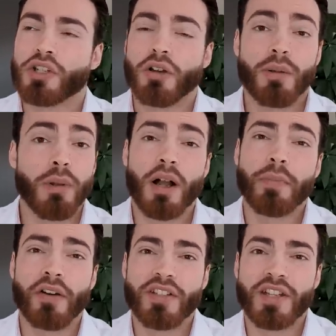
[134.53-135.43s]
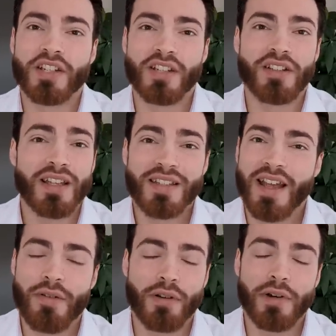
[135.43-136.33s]
where I show that block periodization doesn't
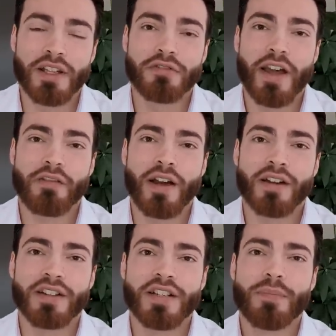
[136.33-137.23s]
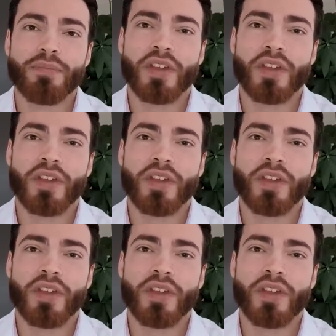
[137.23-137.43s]
have a great track record